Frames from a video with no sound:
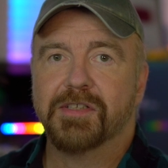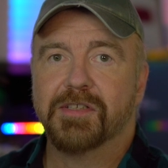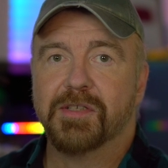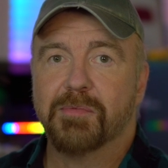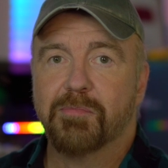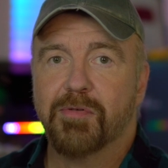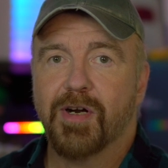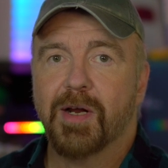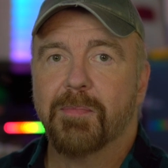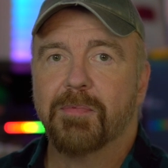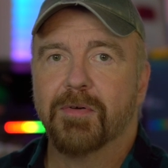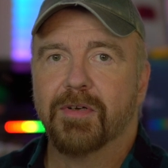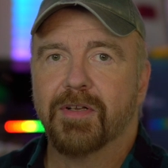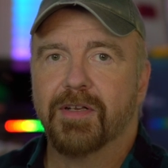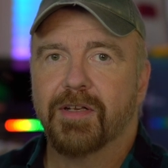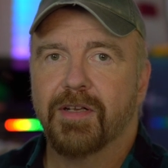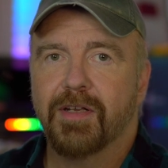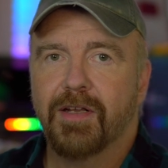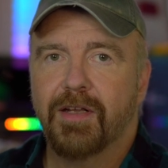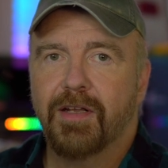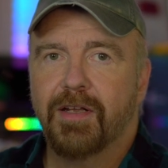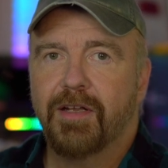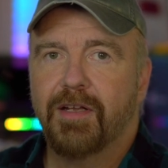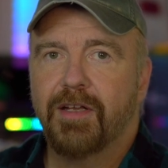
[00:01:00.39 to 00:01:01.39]
it properly.
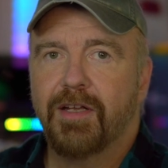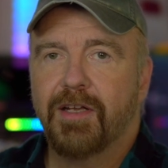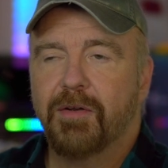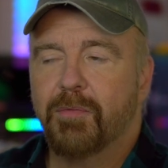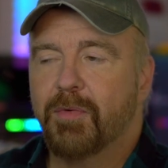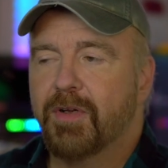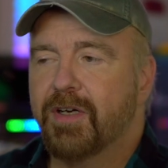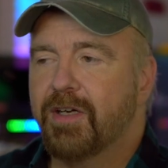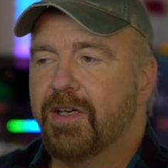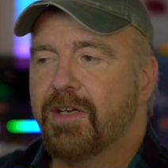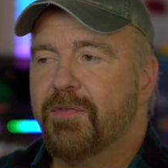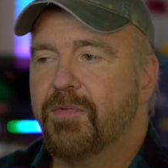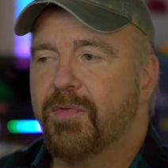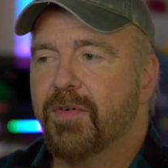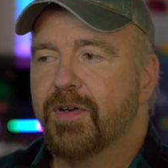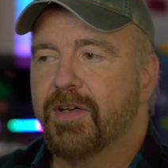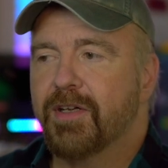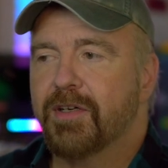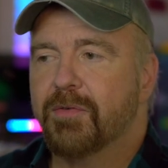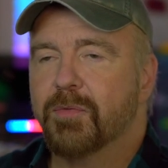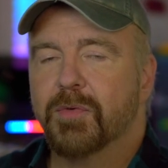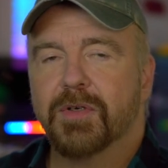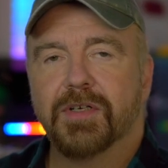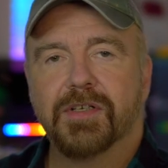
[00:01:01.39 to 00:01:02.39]
What I did
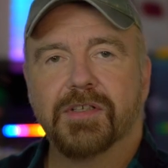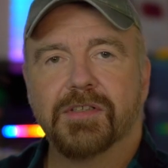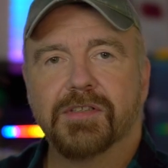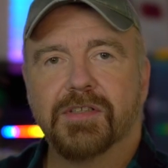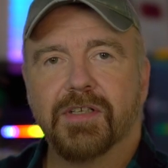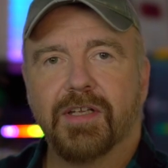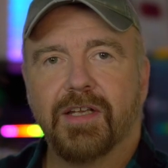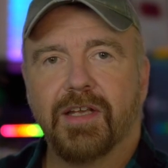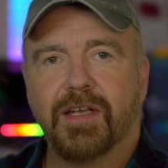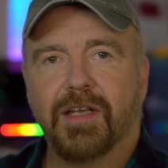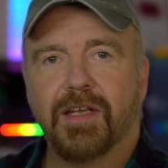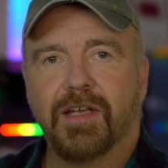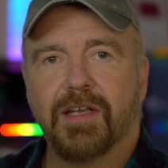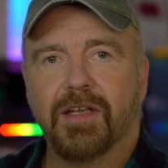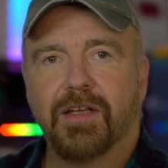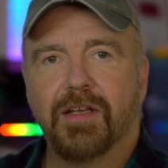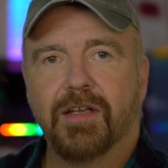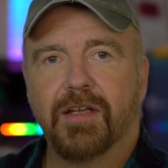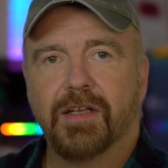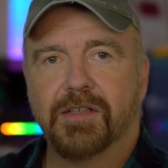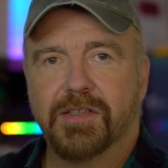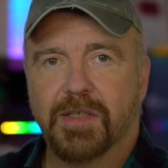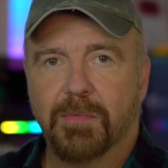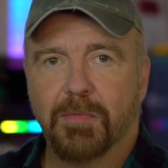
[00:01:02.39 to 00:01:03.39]
find was a
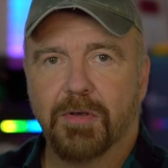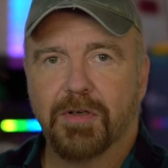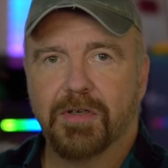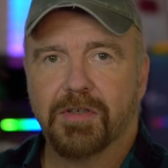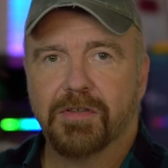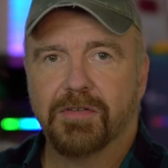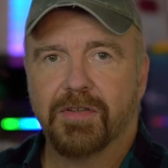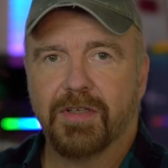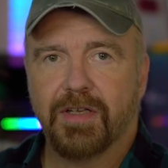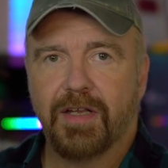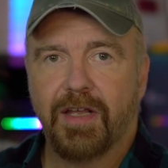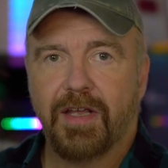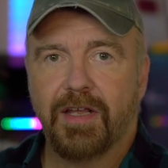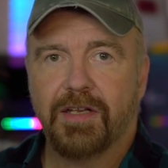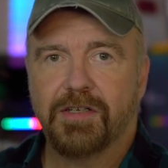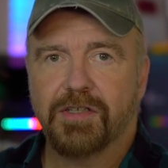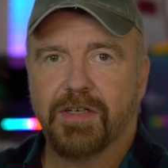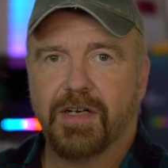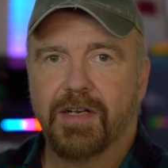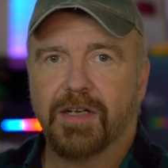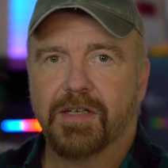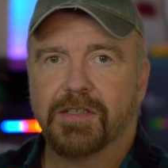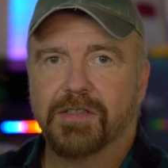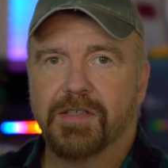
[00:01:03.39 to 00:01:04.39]
assembler called the
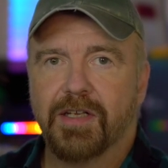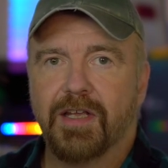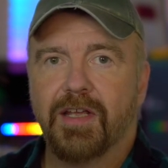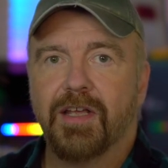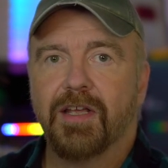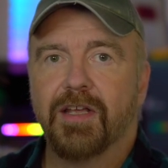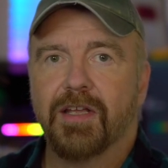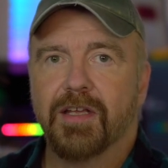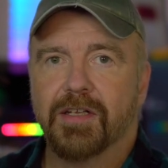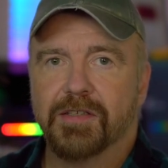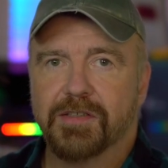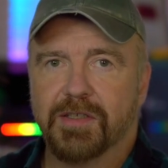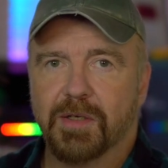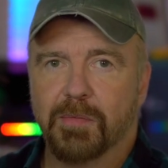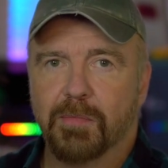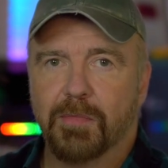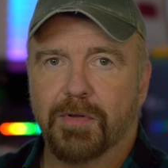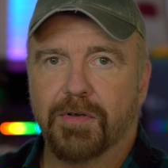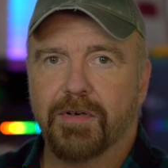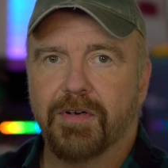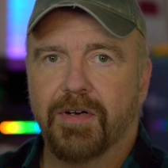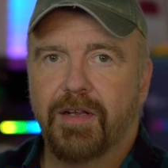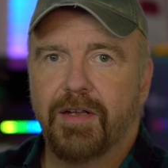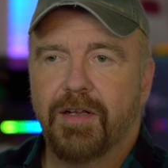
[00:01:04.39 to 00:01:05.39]
HXA
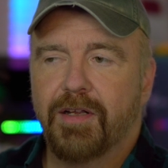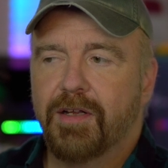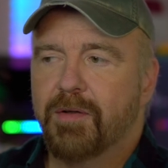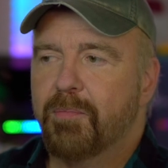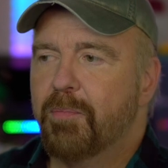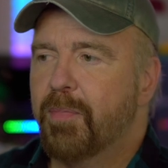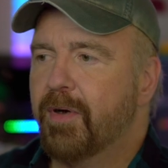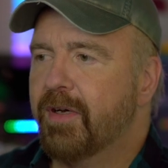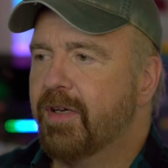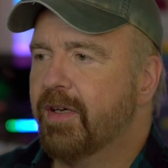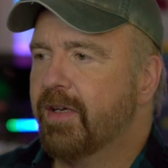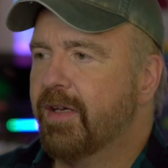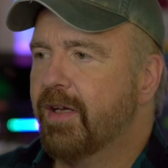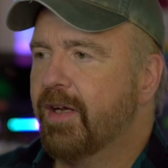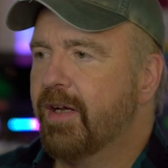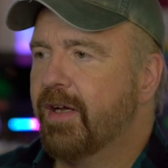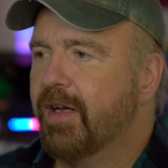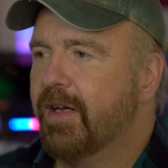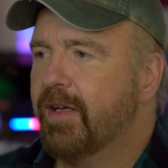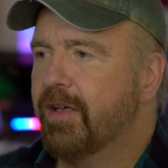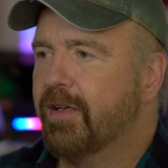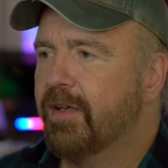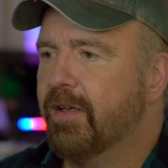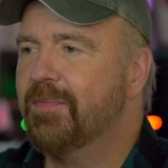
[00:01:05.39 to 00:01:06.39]
assembler by a
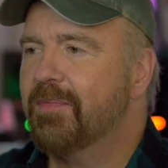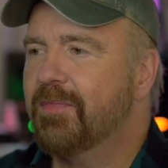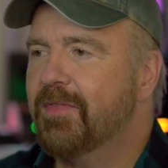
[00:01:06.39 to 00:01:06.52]
guy,